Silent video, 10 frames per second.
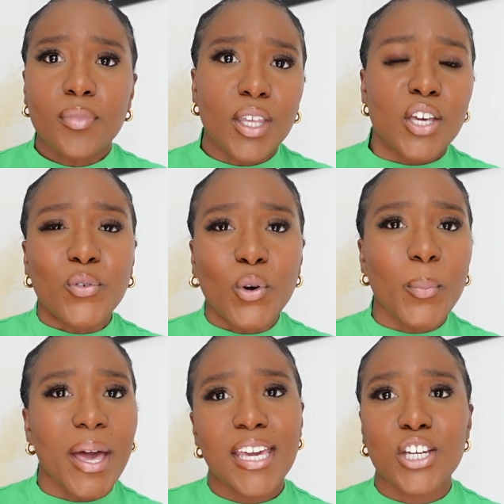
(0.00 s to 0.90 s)
if you're
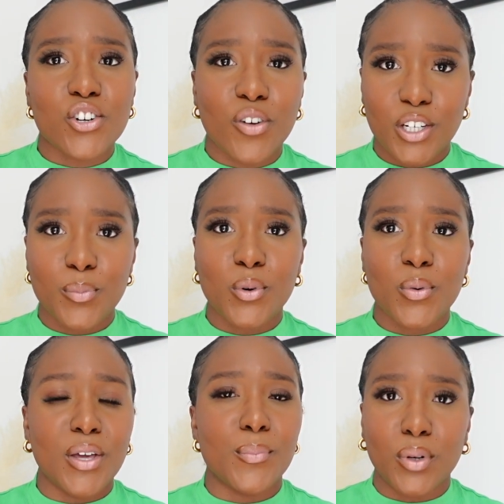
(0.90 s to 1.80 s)
paying credible
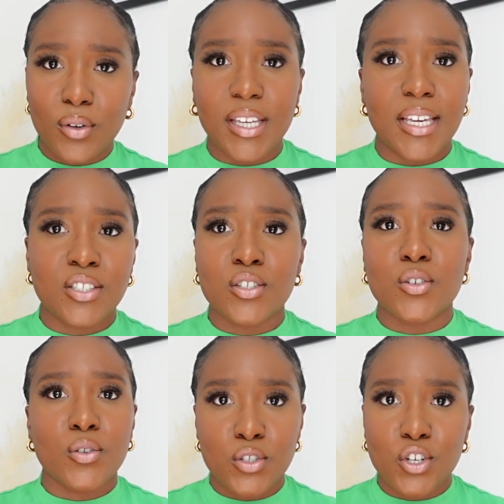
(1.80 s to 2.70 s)
employees to
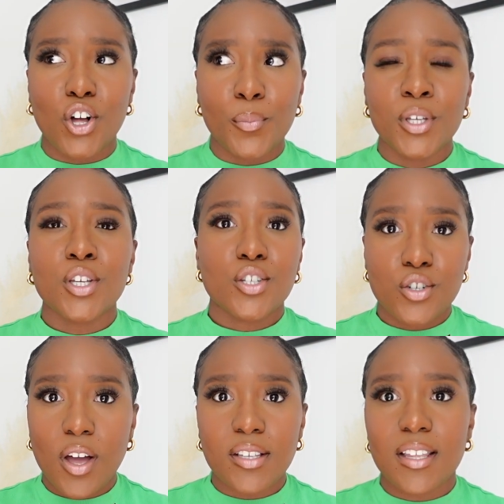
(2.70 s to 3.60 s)
do the job,
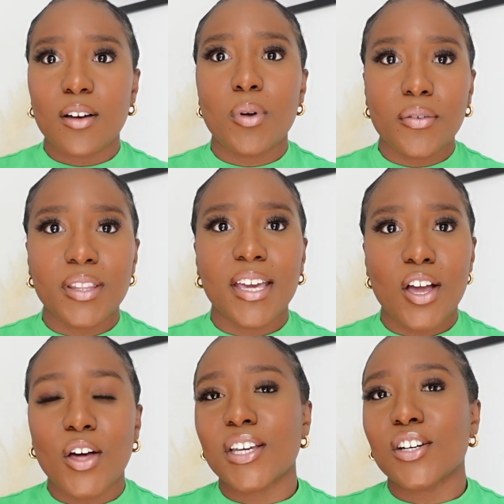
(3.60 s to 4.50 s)
trust that wherever they
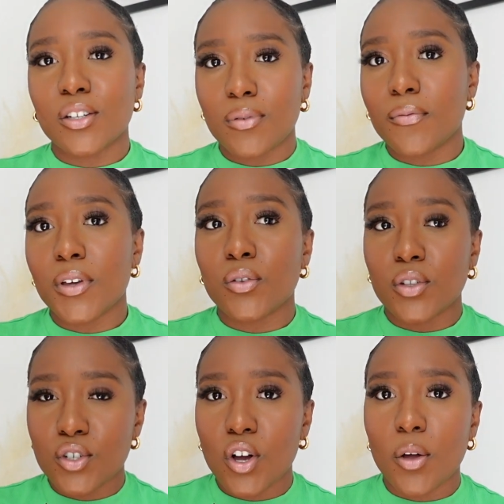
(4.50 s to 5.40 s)
are, they're going to fulfill the
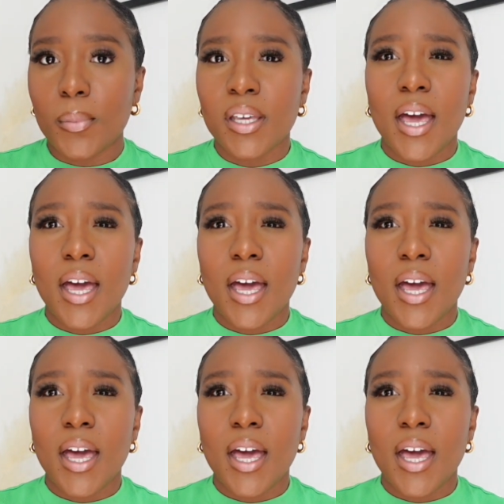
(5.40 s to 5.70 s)
job.